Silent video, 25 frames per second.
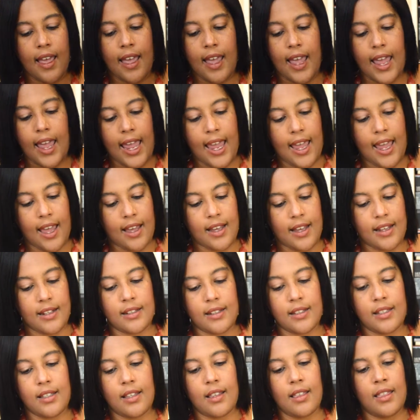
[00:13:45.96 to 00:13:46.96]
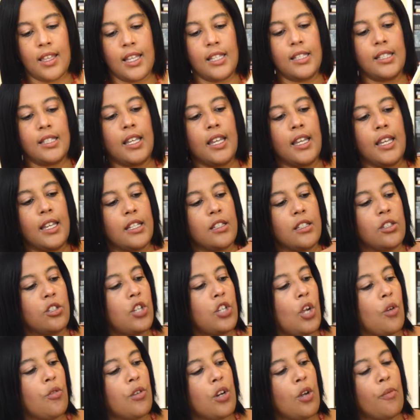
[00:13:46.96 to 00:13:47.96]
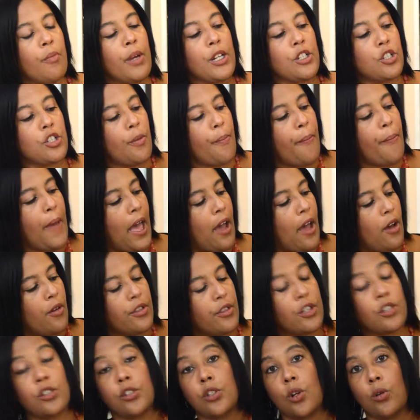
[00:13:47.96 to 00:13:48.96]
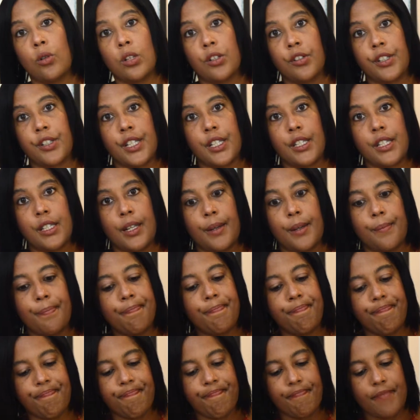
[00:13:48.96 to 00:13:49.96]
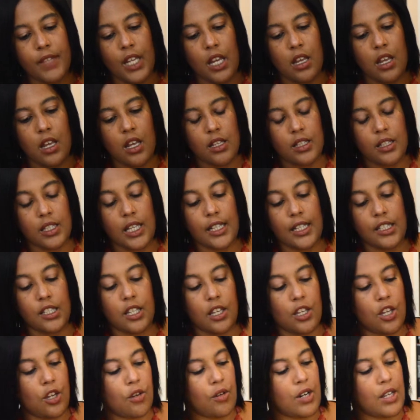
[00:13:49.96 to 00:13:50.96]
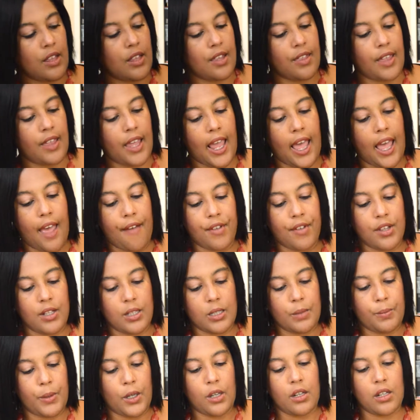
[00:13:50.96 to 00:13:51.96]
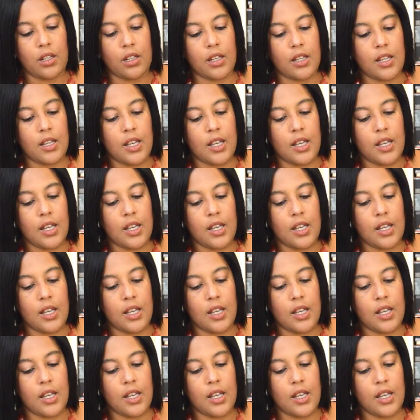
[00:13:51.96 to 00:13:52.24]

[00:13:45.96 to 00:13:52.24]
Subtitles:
And this is Don't Know Much About the Solar System. That's a unit that they have in this book.